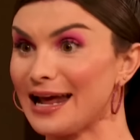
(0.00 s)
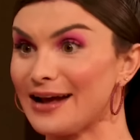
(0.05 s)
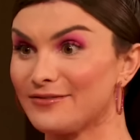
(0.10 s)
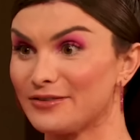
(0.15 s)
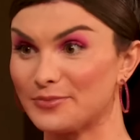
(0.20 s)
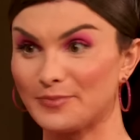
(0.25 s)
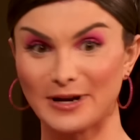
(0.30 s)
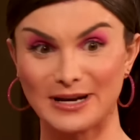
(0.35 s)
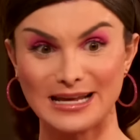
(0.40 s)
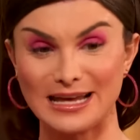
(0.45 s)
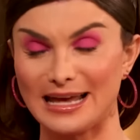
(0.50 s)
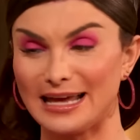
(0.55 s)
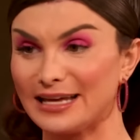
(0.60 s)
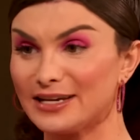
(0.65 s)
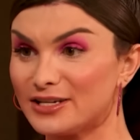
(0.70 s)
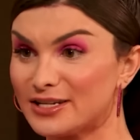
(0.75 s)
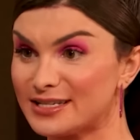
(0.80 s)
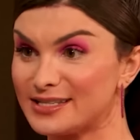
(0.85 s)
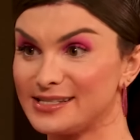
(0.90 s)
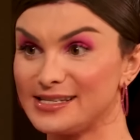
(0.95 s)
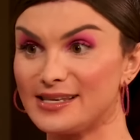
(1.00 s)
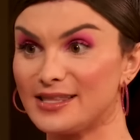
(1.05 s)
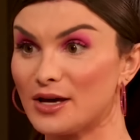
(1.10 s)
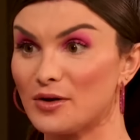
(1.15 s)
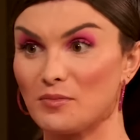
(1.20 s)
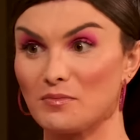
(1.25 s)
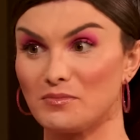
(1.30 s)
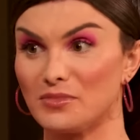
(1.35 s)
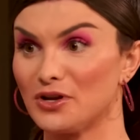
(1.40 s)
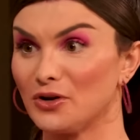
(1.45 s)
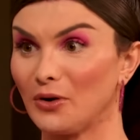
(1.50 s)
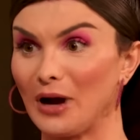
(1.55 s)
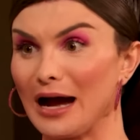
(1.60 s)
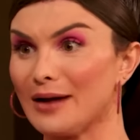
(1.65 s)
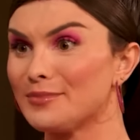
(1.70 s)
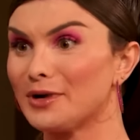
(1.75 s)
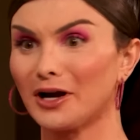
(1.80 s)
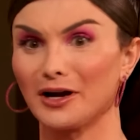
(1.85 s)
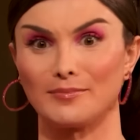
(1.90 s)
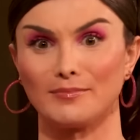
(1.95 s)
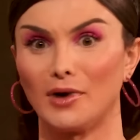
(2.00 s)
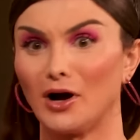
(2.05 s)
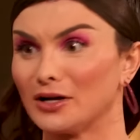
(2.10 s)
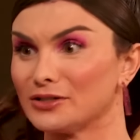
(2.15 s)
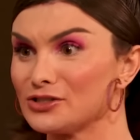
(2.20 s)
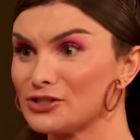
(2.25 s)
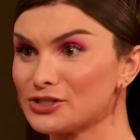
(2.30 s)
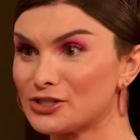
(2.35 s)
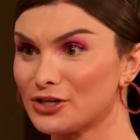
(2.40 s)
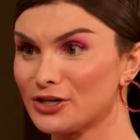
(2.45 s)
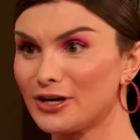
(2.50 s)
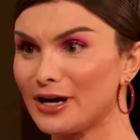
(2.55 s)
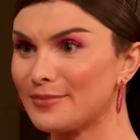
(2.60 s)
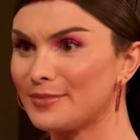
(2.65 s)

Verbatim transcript: everybody in to see that, you know, I'm not a monster.